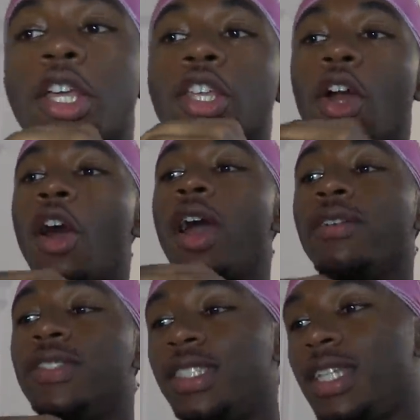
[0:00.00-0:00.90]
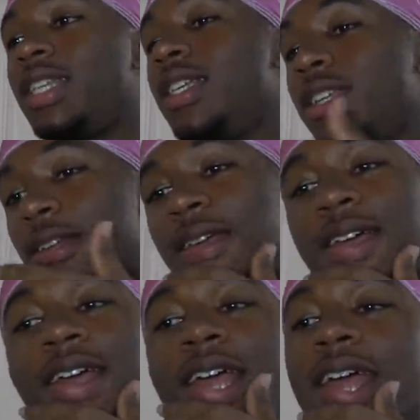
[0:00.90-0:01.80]
Y'all have seen
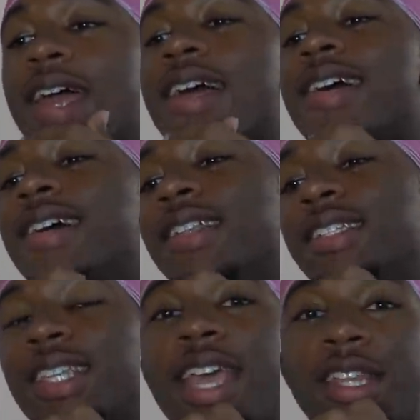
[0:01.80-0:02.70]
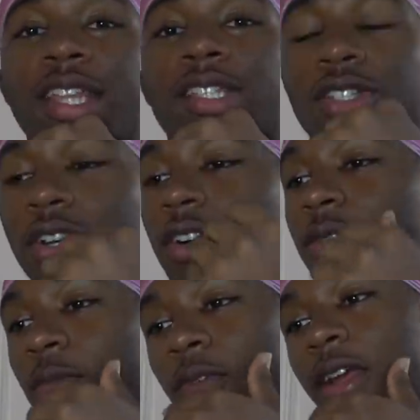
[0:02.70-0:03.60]
this Kay Linx girl,
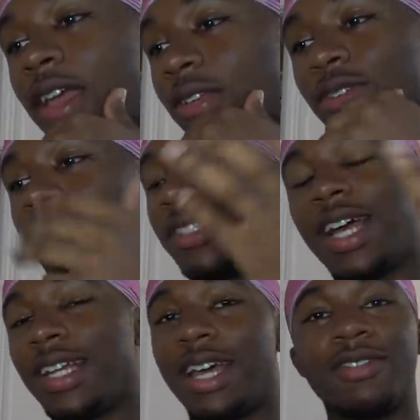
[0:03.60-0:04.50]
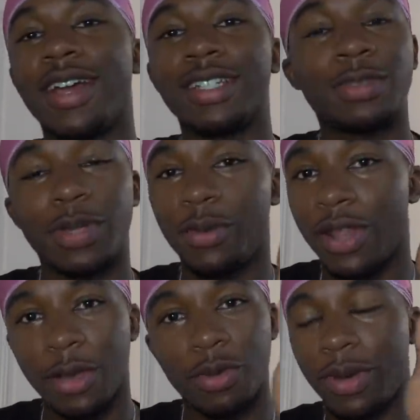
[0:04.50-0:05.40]
right? You know that I don't gotta explain what
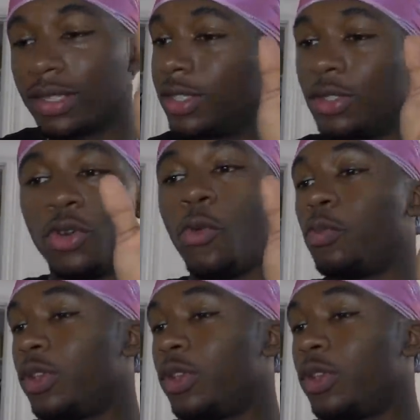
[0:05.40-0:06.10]
Happy About to do.